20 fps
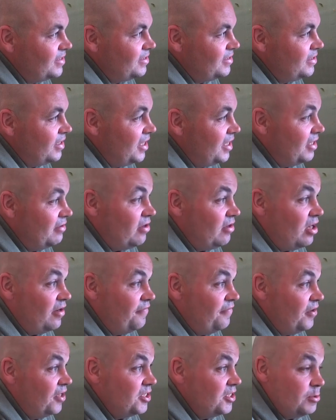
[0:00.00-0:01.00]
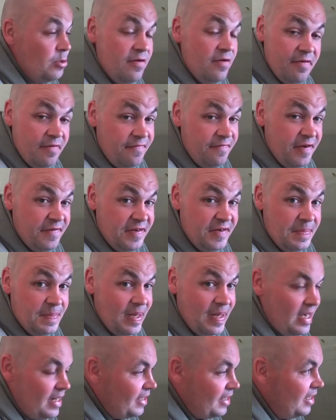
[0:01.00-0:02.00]
and there are fish to over
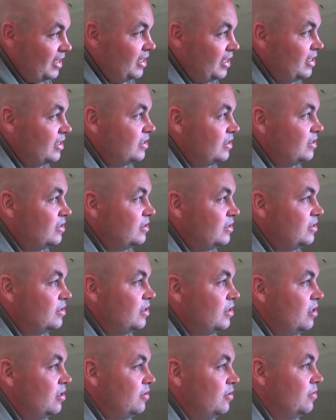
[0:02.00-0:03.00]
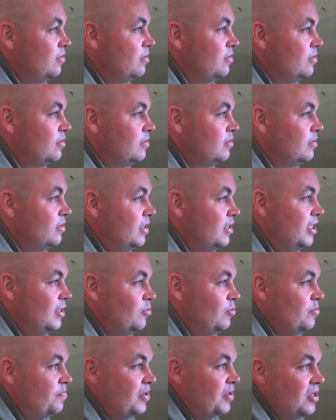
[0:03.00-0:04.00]
£50 in here, so it
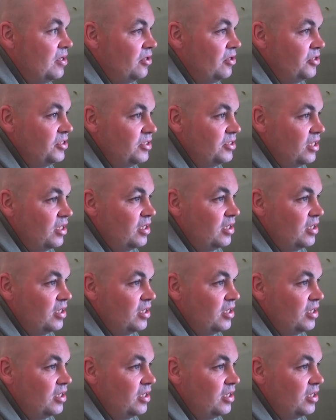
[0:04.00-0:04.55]
would be nice to